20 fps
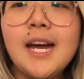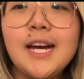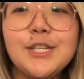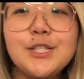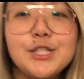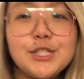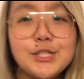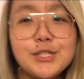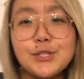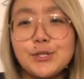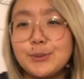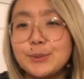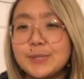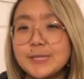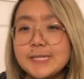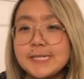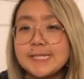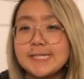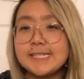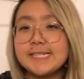I just
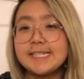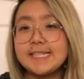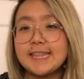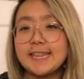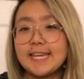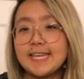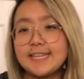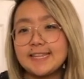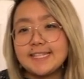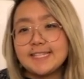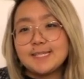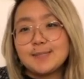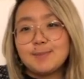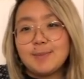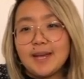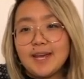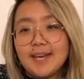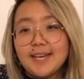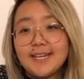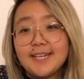noticed that this
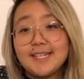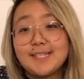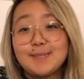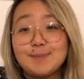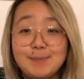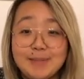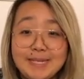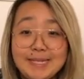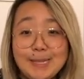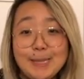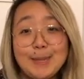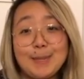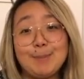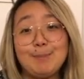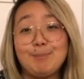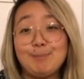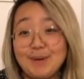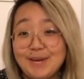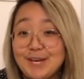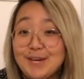man
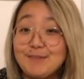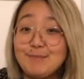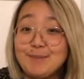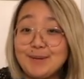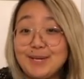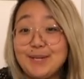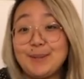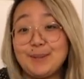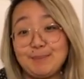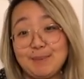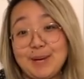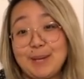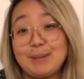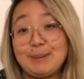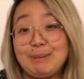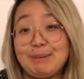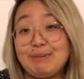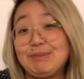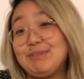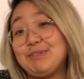might have been in the
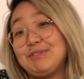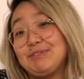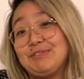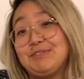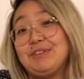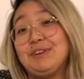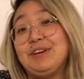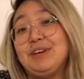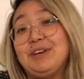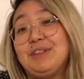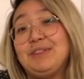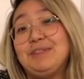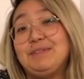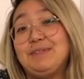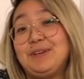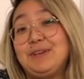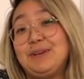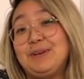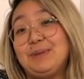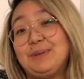background of the
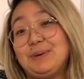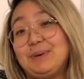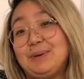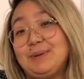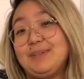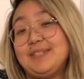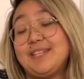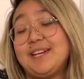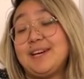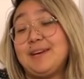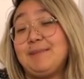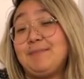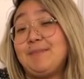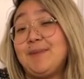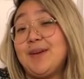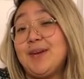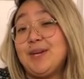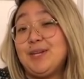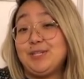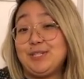video the whole time,
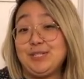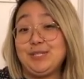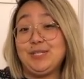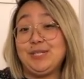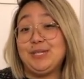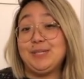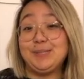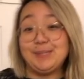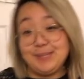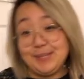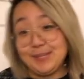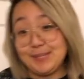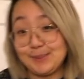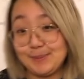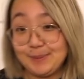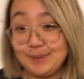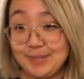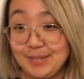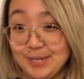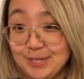just as an
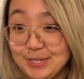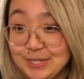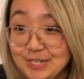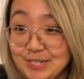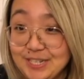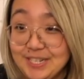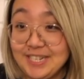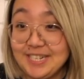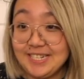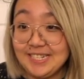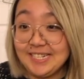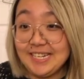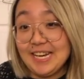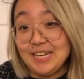explanation.